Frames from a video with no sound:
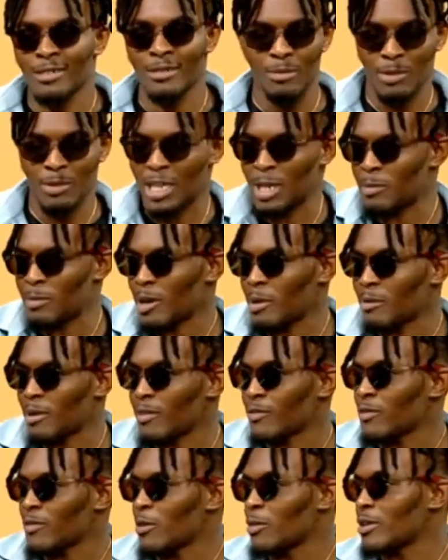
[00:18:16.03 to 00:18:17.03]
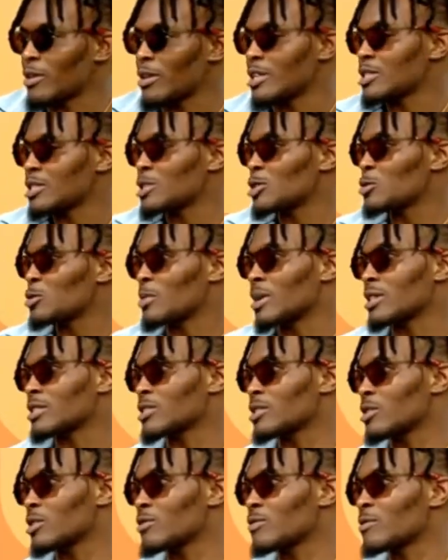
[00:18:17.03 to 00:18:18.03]
keep it on my phone and listen to
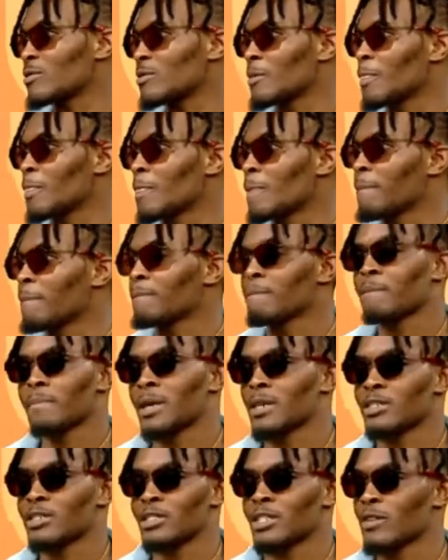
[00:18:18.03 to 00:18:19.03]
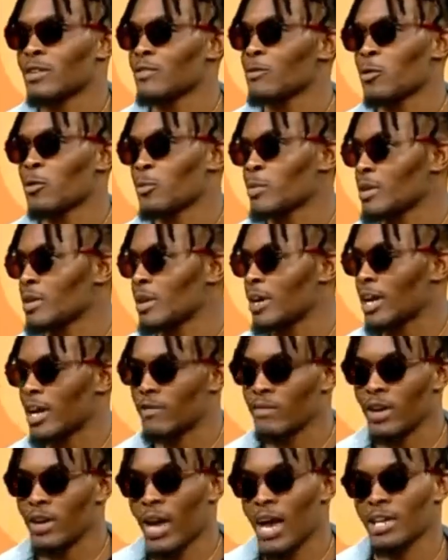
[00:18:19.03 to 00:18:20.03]
myself. But it's not for me.
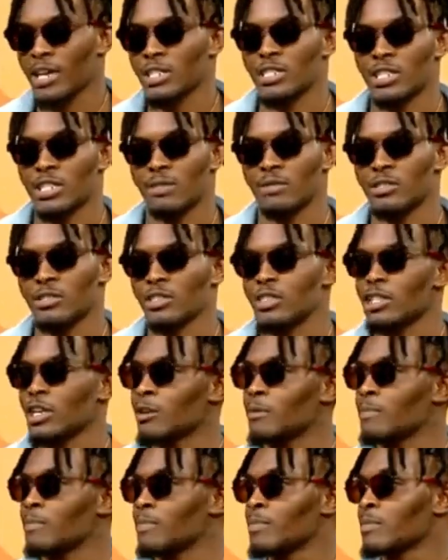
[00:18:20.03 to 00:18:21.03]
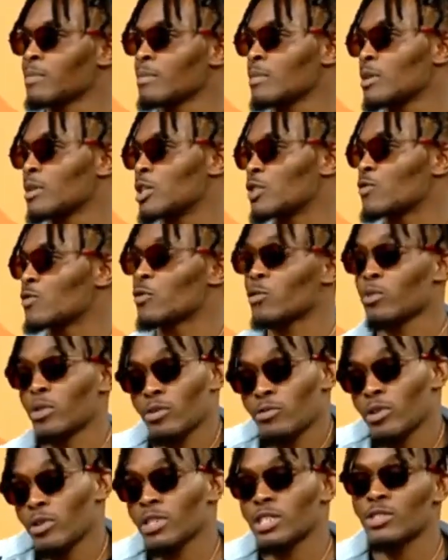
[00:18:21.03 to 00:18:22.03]
Every action, every step is for, it
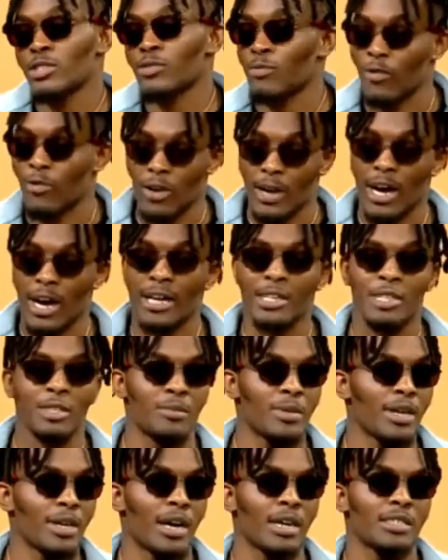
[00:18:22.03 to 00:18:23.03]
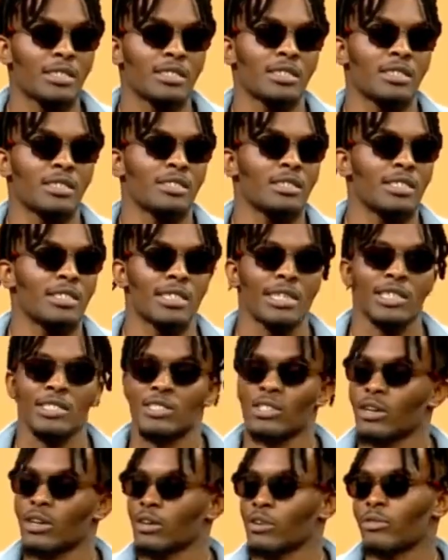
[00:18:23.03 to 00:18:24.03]
really is for God, to be honest, because he gets
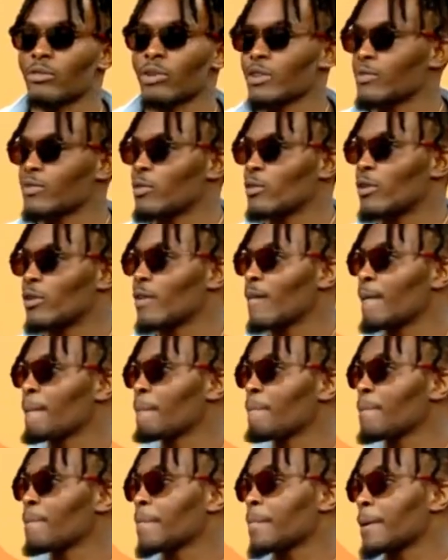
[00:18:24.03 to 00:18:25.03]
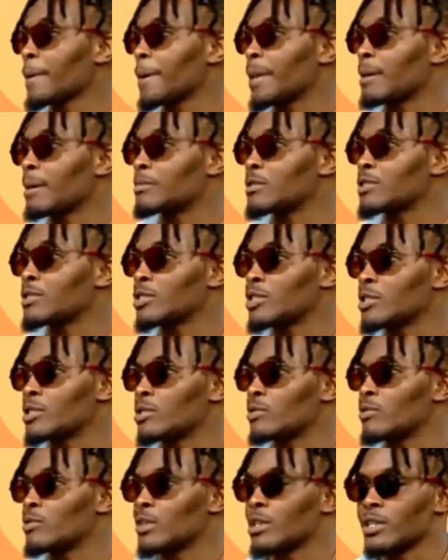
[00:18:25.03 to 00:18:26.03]
all the credit for it. And I'm just here to
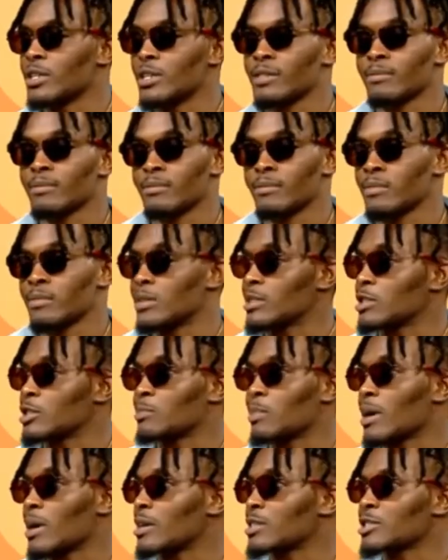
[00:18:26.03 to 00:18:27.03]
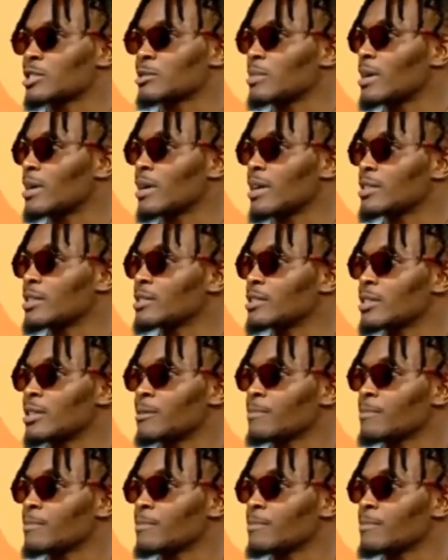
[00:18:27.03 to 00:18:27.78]
really inspire somebody, that's it.